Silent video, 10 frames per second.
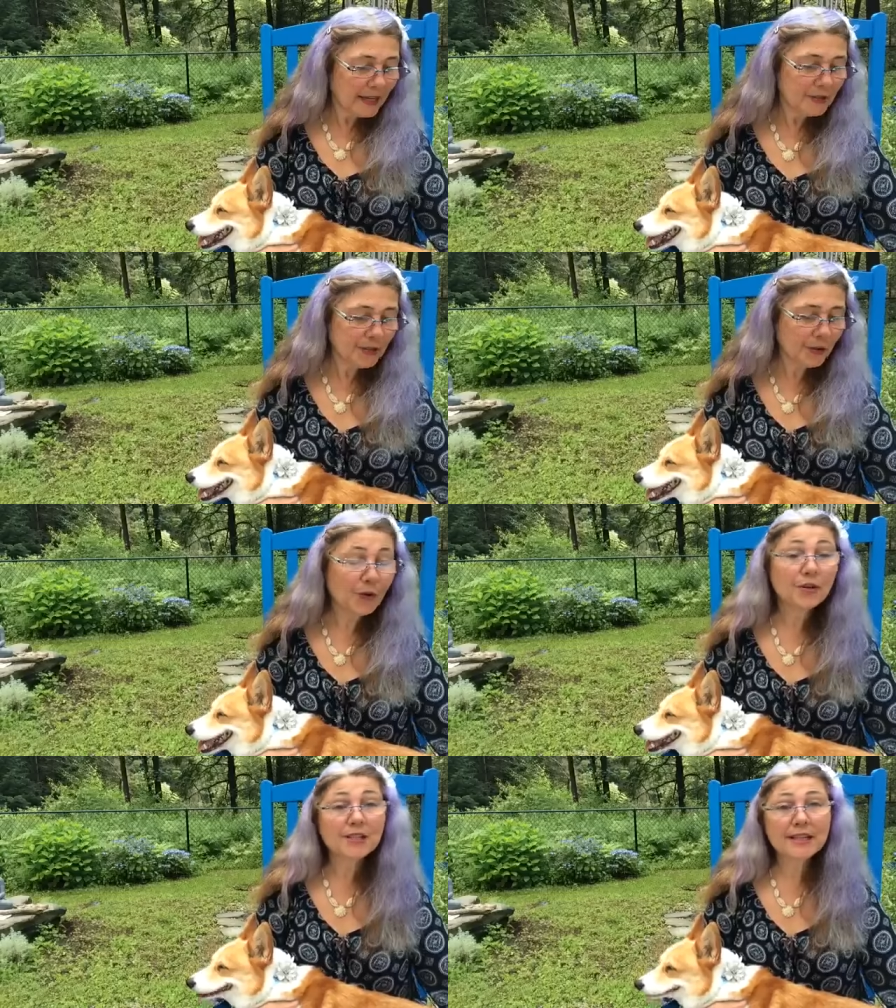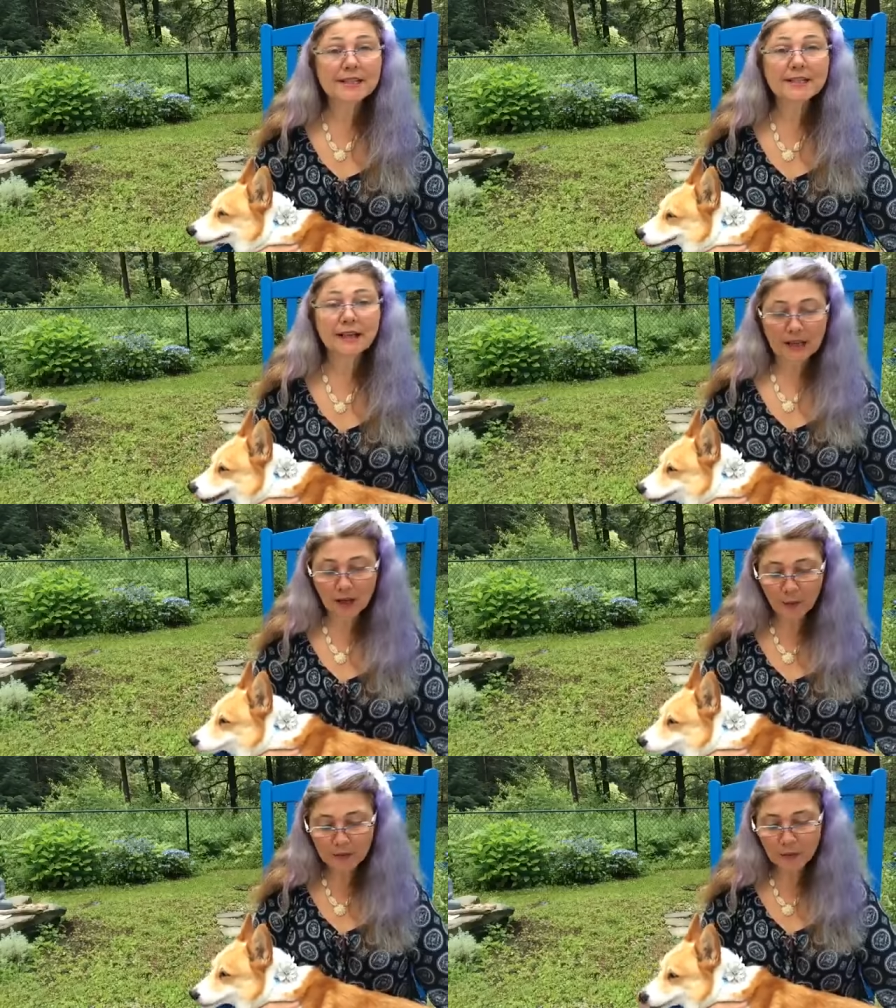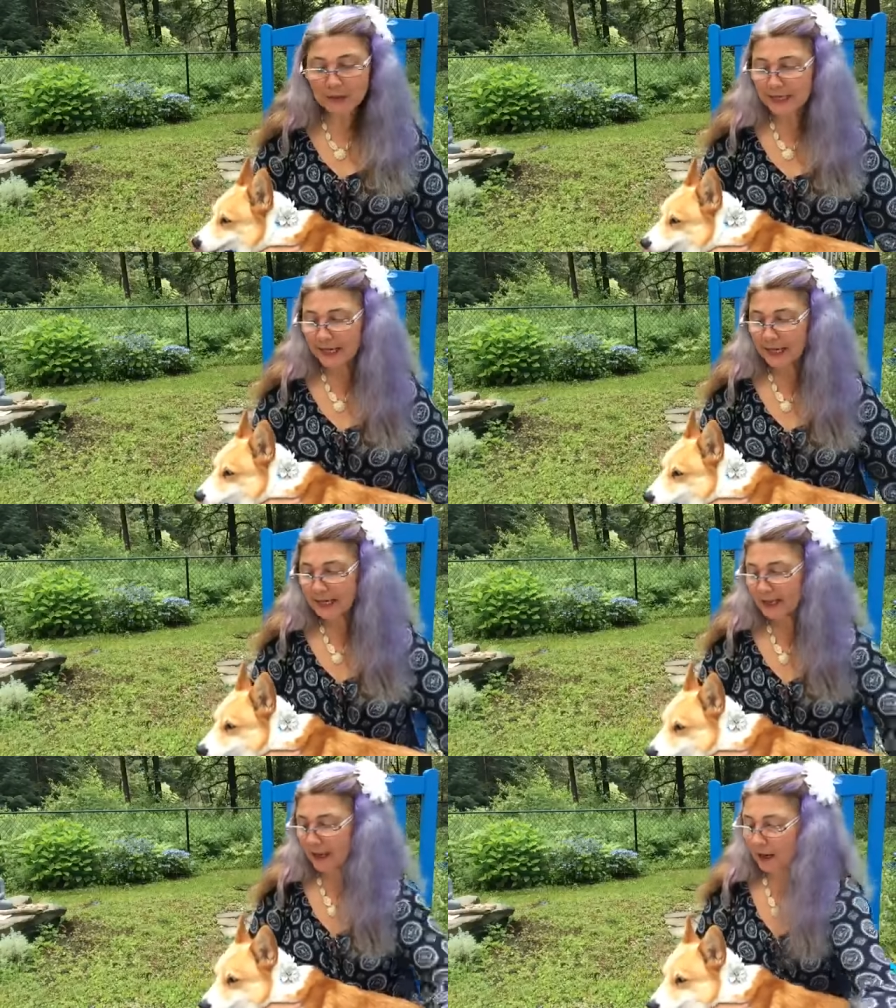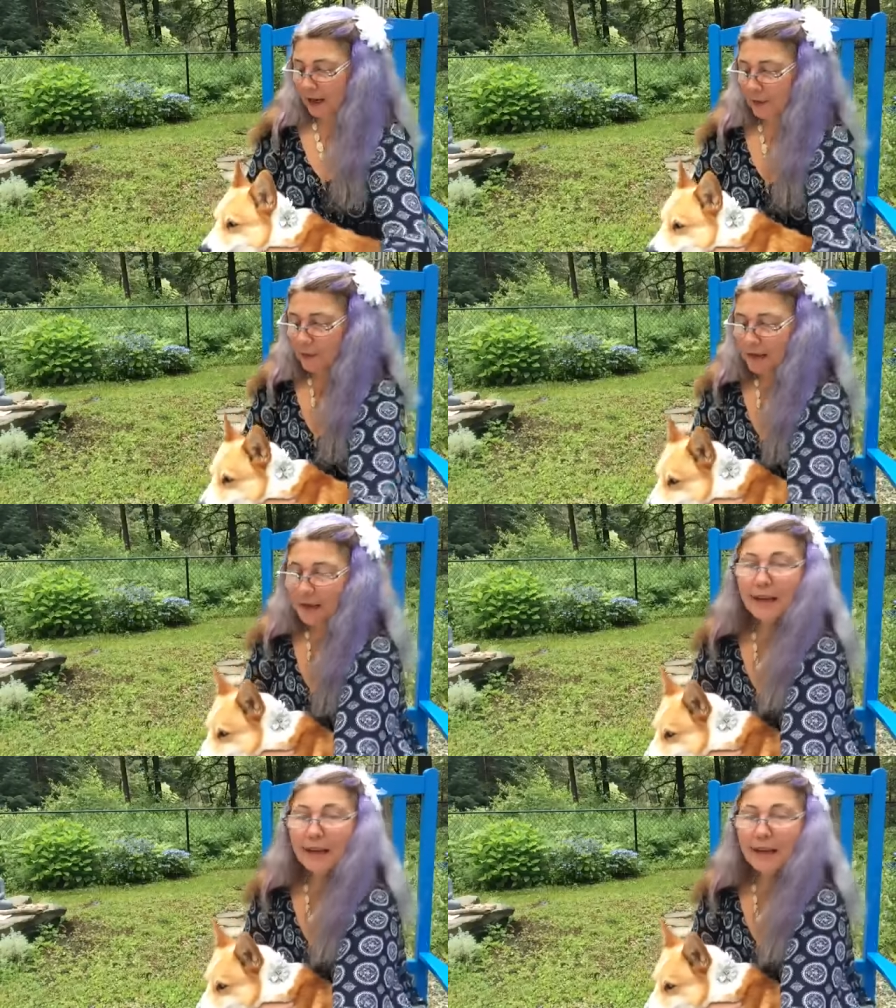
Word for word: So horse chestnut helps regain calm,